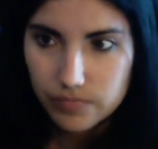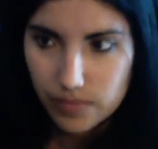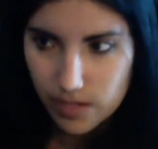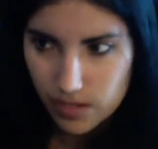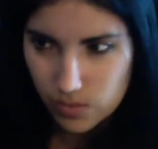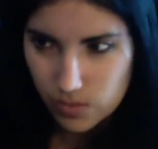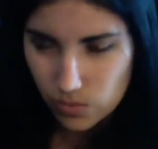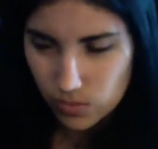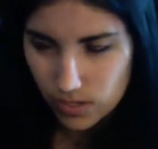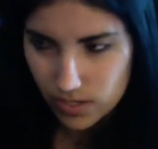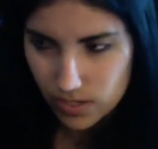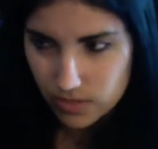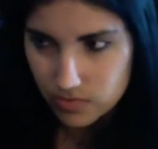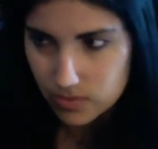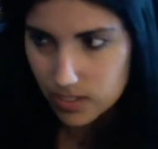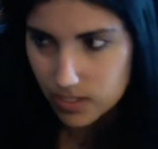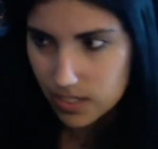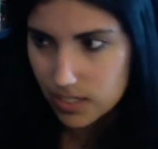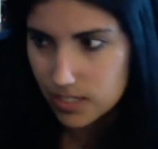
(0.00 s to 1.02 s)
And what I
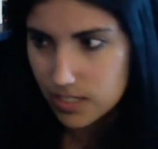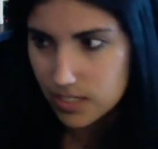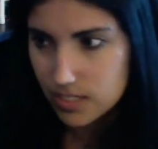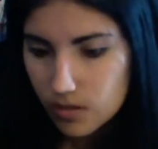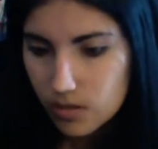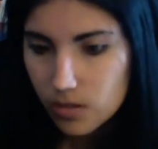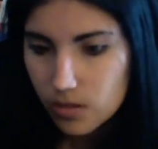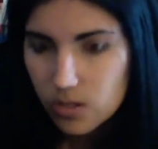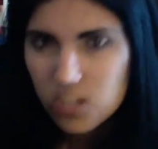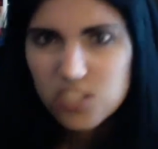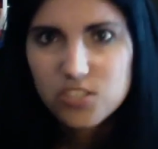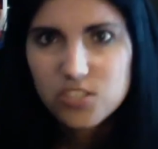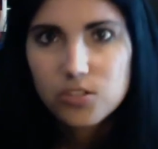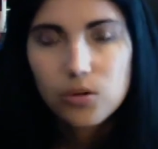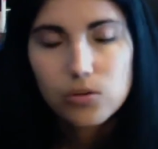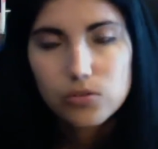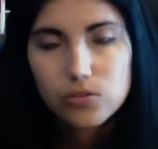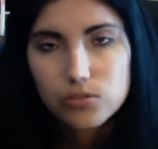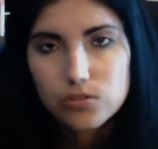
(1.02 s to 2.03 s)
don't get is
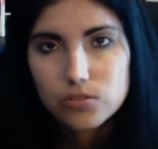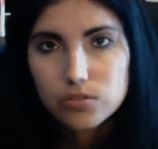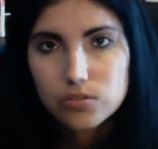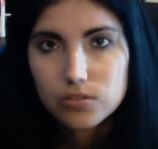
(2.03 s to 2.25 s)
adults